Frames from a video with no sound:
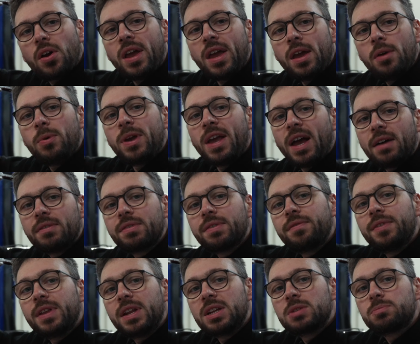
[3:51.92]
here we have the
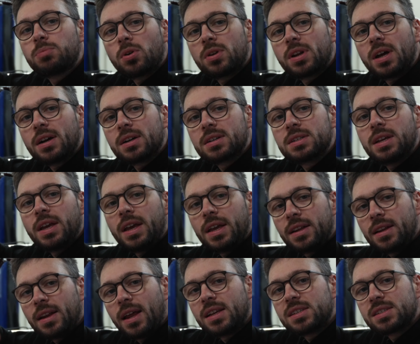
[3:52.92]
finished product
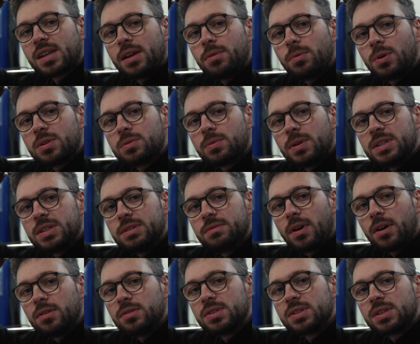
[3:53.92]
in an XK120
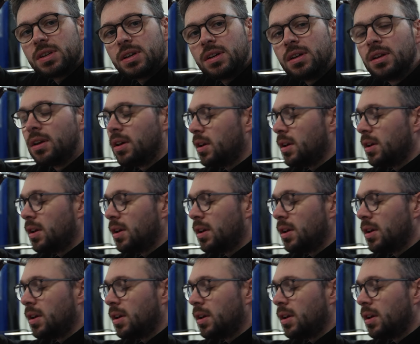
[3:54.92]
Roadster.